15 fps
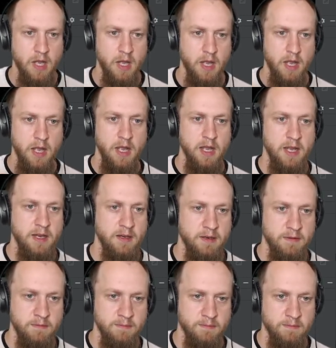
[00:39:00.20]

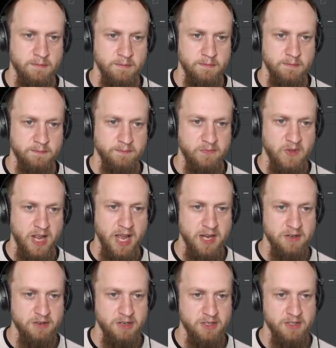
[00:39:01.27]
In
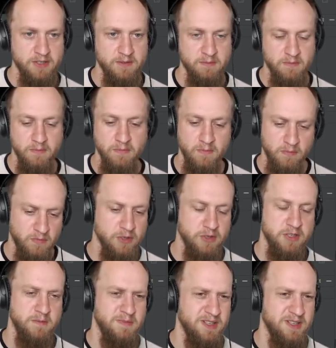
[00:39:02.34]
Android, this usually means